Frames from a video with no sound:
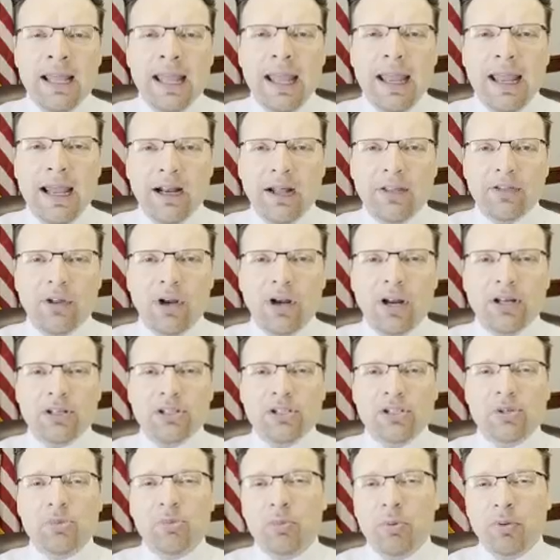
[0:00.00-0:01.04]
And I thought I'd
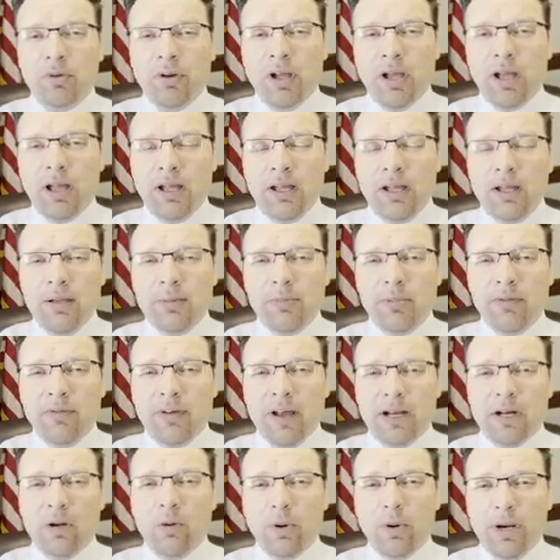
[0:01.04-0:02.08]
just
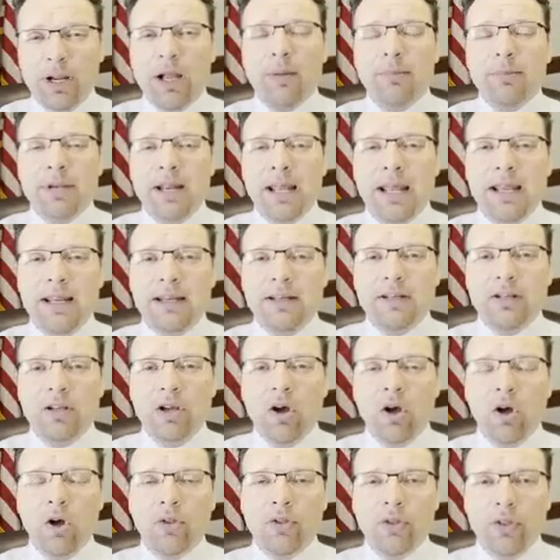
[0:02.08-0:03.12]
provide a quick update
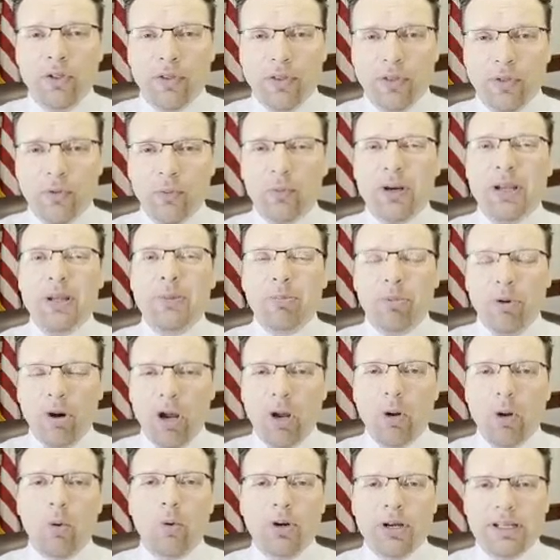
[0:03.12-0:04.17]
on the three
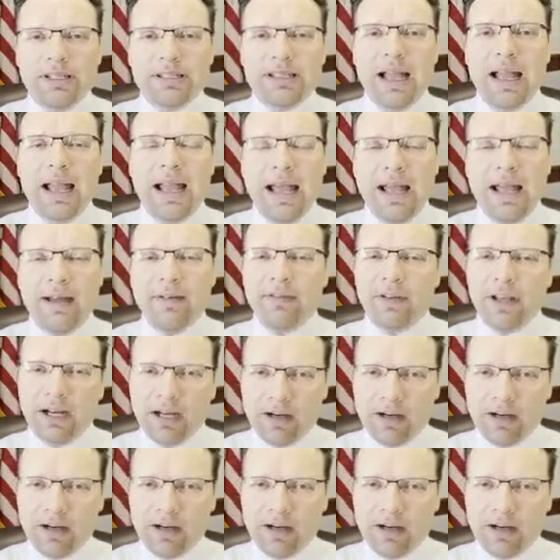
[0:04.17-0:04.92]
priorities I have.